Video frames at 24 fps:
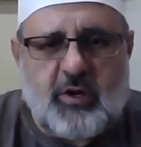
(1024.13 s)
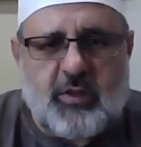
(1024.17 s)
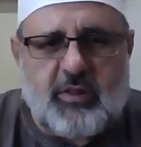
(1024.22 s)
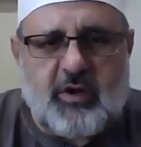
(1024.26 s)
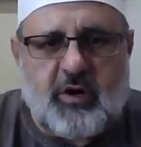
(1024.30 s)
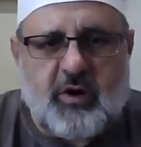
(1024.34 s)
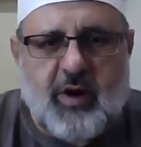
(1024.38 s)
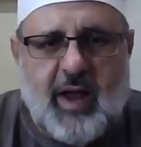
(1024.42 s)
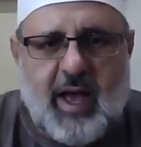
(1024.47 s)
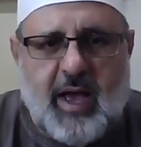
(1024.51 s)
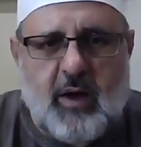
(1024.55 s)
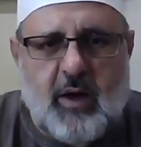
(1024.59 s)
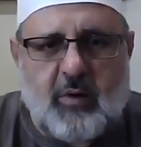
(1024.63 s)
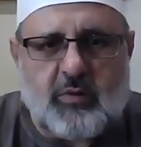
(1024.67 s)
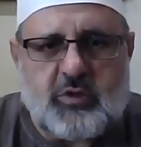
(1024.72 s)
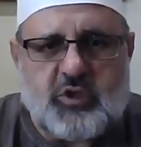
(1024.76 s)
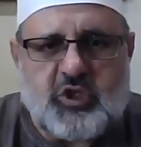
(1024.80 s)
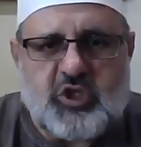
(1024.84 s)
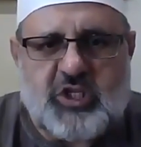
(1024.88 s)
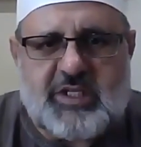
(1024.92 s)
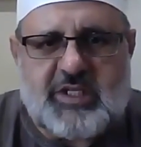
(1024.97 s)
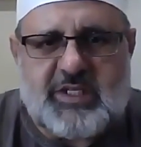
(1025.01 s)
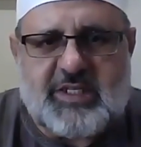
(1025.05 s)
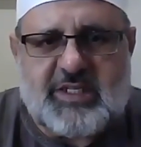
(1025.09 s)
on the ground,
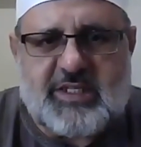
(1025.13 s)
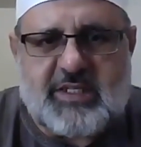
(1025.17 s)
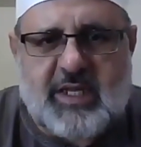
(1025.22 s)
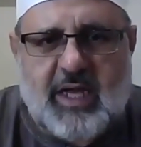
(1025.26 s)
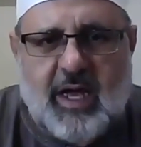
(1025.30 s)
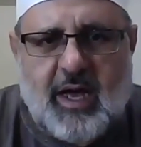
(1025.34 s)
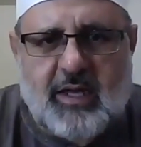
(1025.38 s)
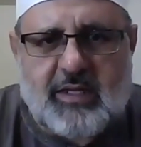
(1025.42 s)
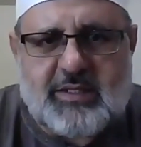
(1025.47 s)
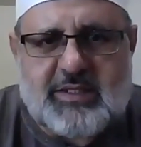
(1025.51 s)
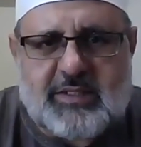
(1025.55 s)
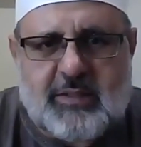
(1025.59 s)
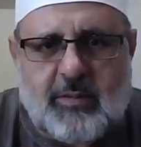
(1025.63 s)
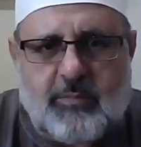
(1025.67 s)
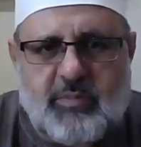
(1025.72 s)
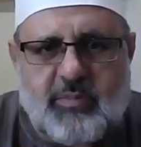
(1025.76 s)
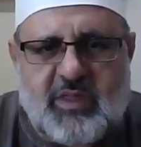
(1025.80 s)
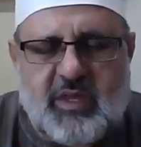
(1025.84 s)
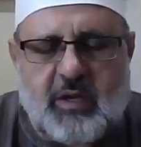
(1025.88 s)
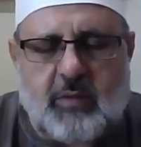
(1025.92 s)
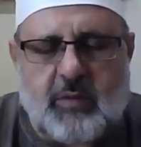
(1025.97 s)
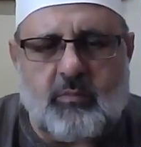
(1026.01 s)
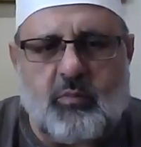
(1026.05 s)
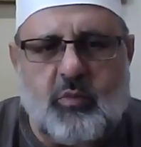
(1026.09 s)
she saw
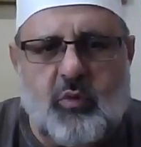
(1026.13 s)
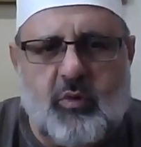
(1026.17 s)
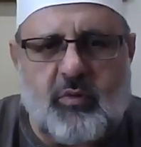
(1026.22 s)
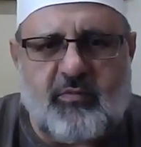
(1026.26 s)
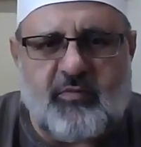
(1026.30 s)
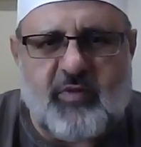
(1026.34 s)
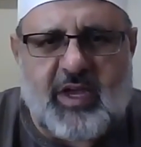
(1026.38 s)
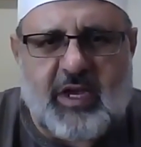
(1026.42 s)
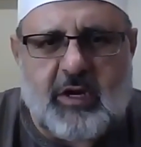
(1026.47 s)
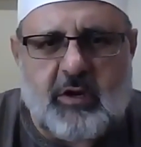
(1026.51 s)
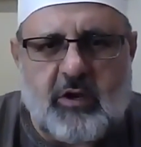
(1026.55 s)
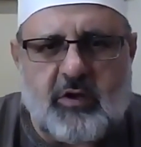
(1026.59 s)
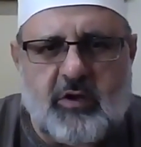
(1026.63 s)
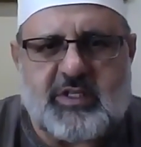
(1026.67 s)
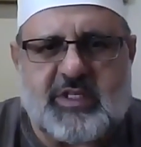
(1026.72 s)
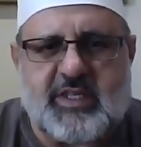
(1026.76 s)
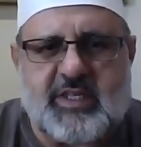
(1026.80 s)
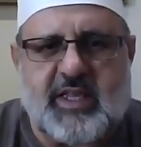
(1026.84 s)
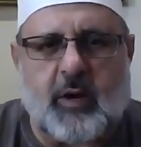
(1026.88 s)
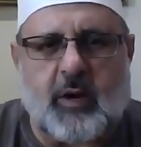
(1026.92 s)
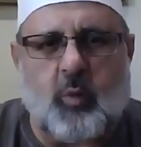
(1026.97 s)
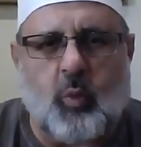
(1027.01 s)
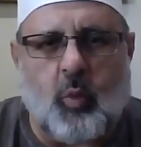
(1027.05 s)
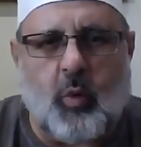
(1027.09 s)
something moving, looks
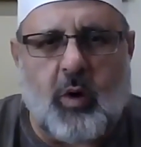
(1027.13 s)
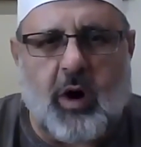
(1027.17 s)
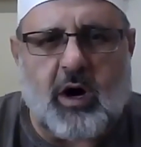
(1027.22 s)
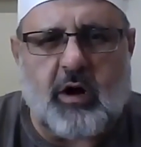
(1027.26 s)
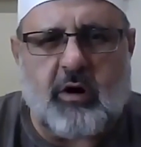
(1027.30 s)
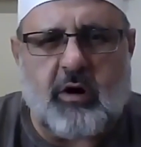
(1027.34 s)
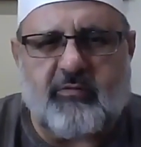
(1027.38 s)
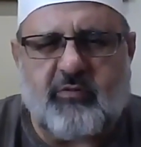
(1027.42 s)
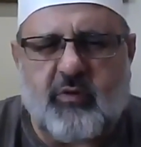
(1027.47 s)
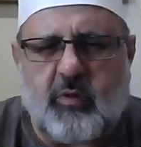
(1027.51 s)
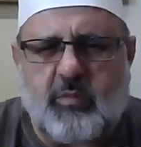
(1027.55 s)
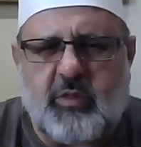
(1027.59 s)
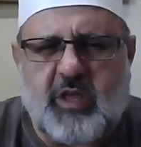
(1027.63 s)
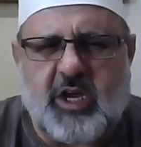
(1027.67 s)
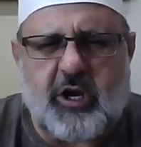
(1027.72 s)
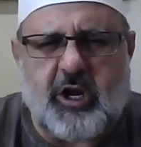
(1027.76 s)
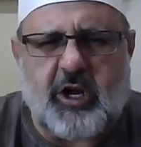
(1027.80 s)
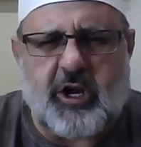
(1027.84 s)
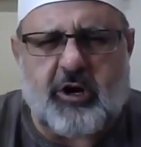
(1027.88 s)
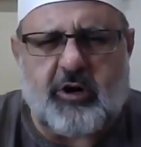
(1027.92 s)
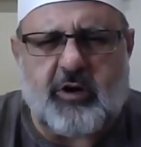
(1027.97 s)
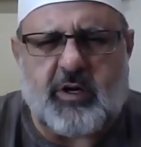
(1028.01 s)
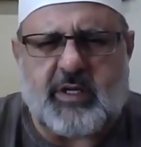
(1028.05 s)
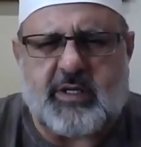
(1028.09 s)
like water from the
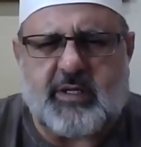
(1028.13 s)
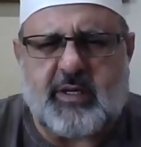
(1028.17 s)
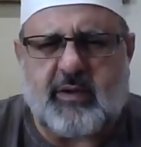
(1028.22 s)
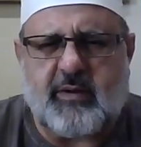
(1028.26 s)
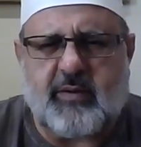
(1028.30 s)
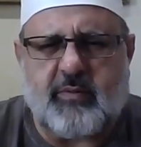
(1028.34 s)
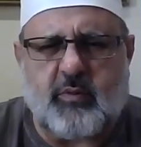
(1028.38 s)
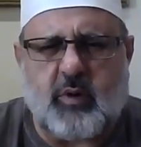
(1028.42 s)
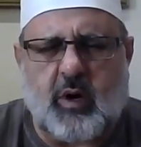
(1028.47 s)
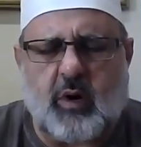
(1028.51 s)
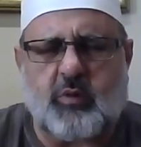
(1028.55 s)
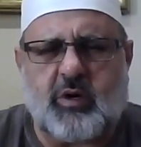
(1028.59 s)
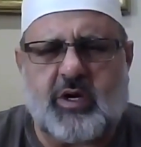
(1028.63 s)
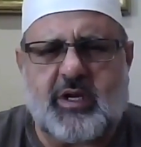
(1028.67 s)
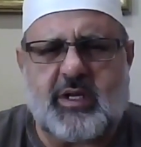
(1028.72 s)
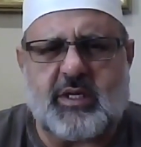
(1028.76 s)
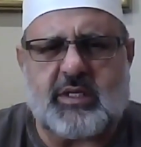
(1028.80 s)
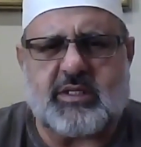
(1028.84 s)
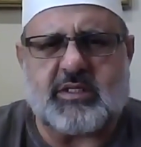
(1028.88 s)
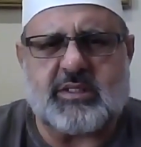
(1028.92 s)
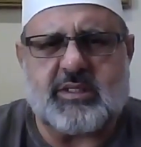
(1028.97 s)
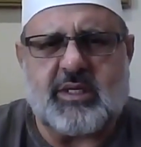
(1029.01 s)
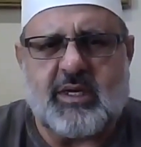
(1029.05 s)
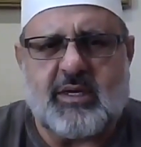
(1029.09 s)
clarity of how it
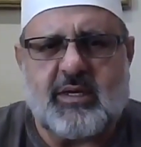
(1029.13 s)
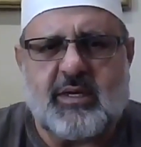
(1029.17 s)
is.